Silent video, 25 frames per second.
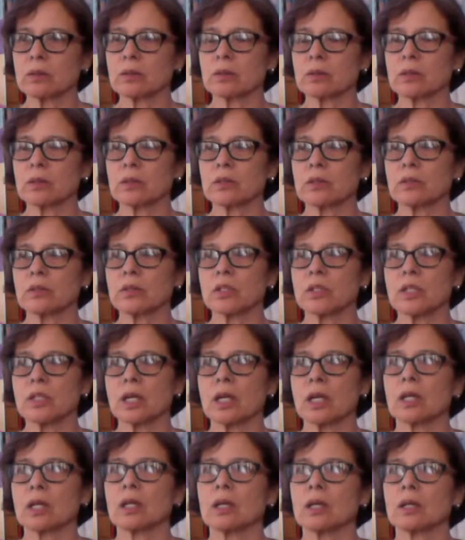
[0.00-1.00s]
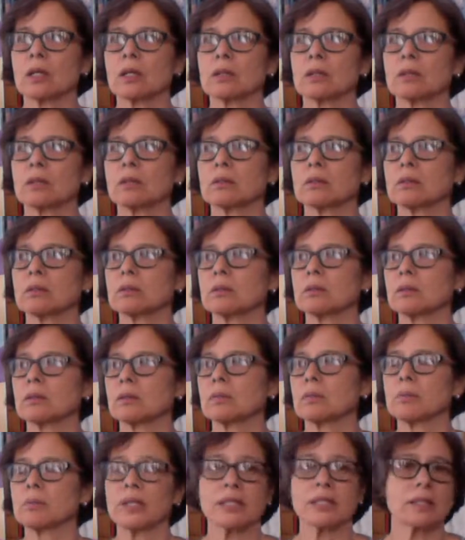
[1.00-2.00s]
understanding
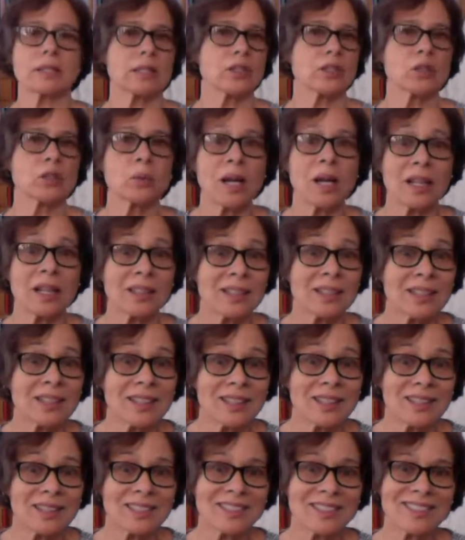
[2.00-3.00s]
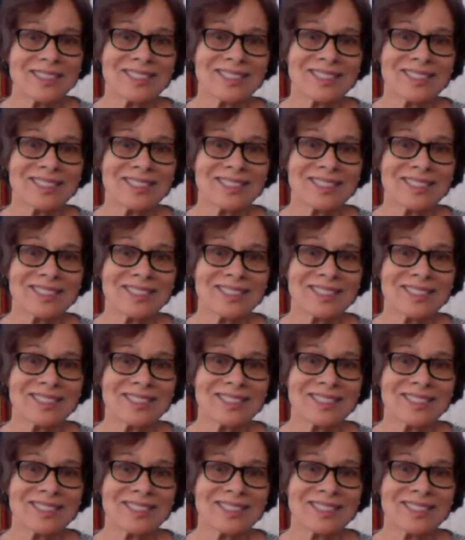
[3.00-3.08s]
bisexuality,